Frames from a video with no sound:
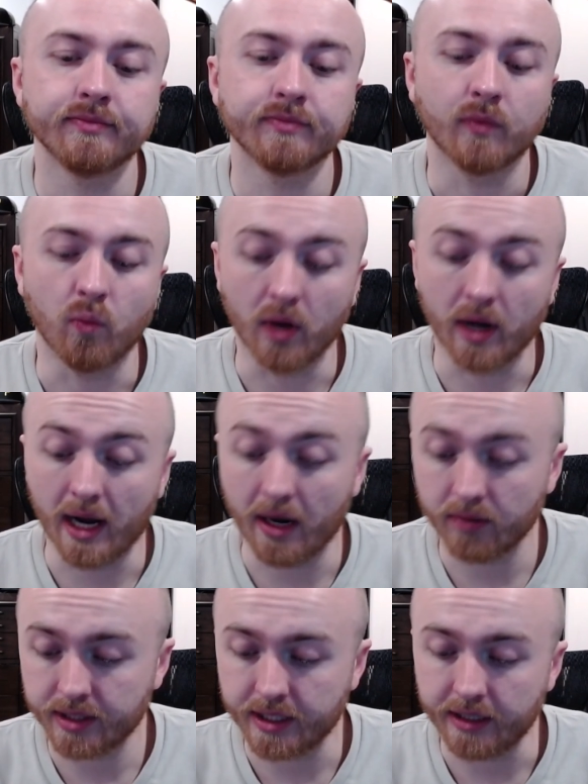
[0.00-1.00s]
what I
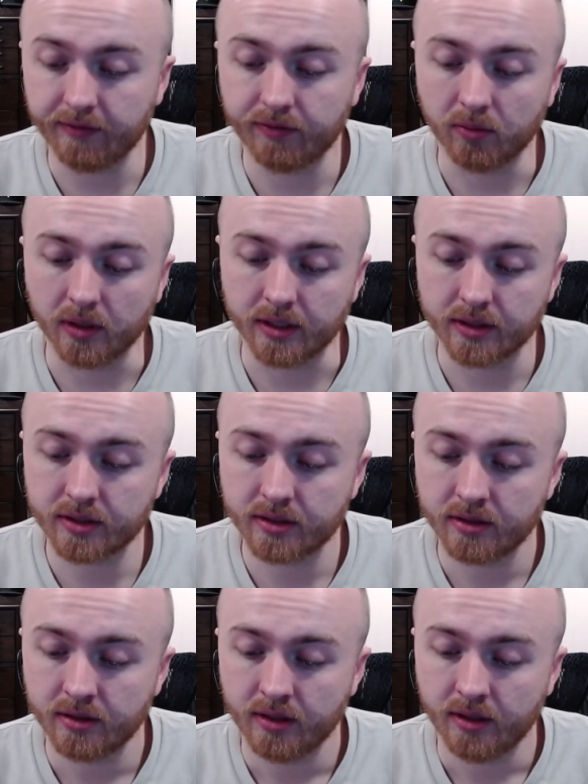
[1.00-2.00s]
received was
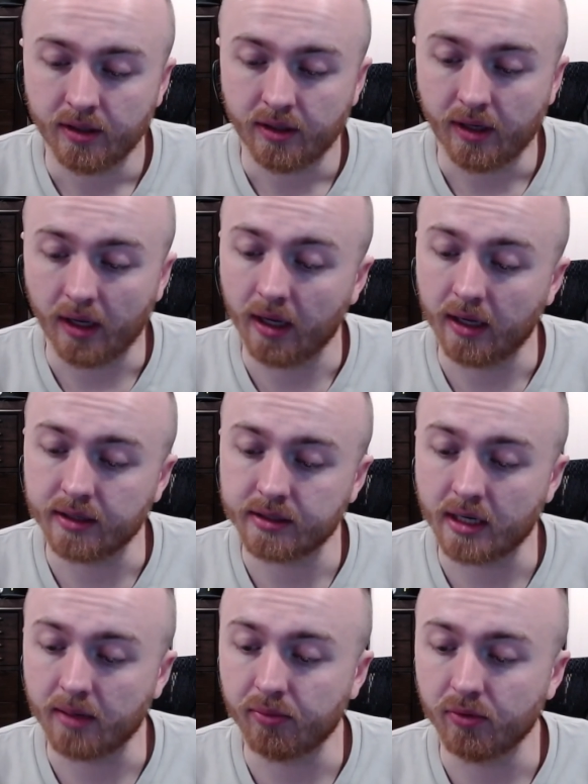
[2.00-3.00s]
a
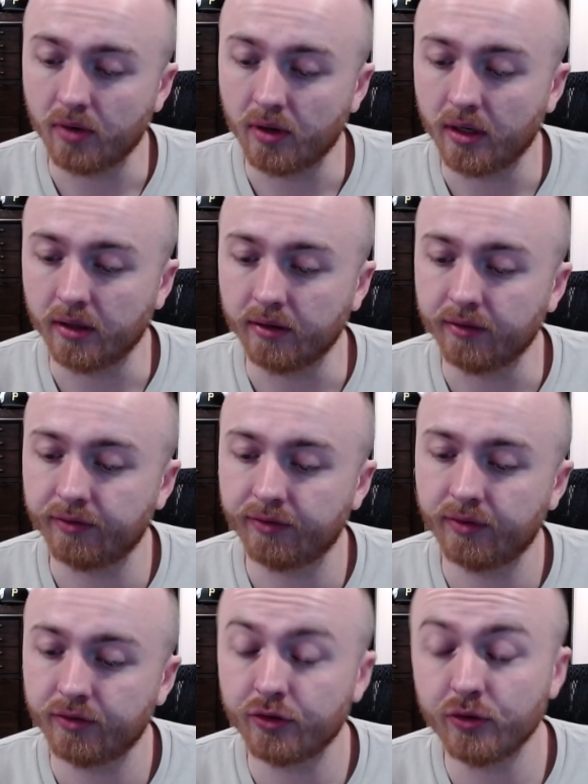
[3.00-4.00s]
sample of
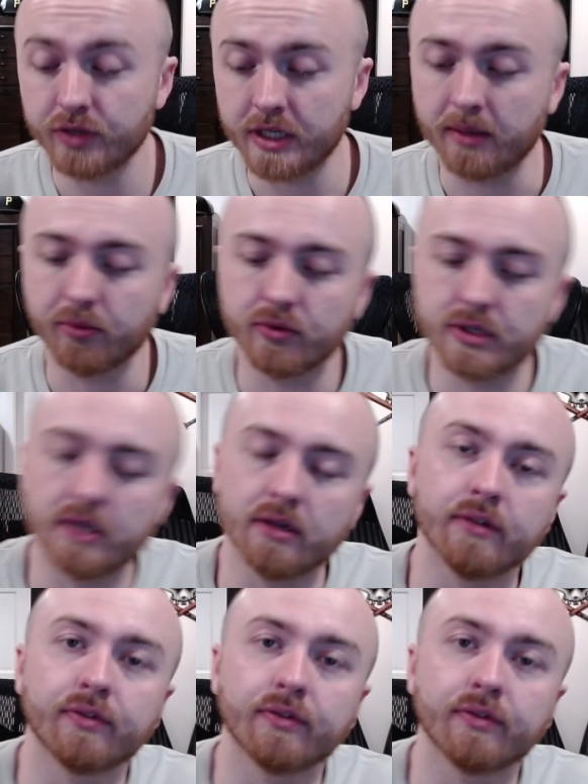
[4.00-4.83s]
2 samples of